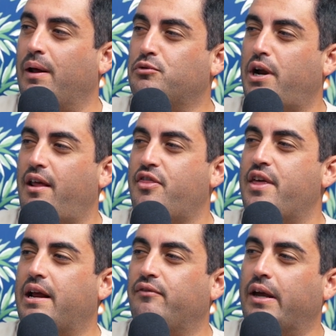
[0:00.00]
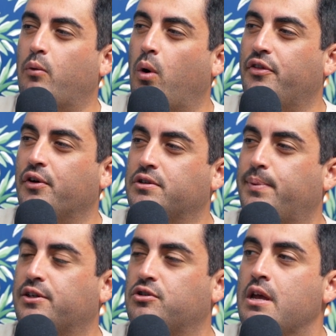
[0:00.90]
And I'm trying to think of what those
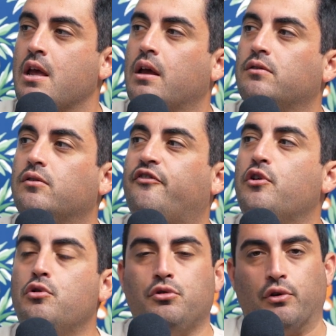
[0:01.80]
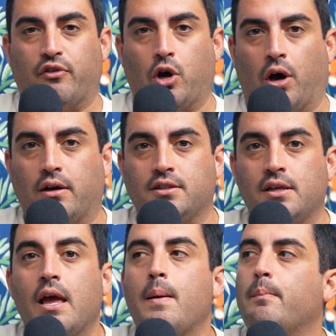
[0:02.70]
pictures, food you've cooked,
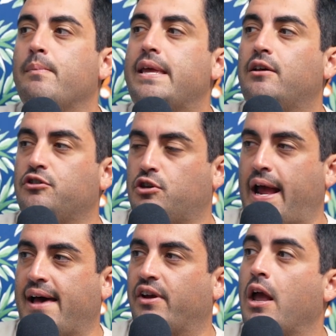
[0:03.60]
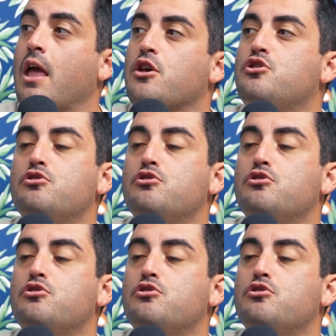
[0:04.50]
meals you're having.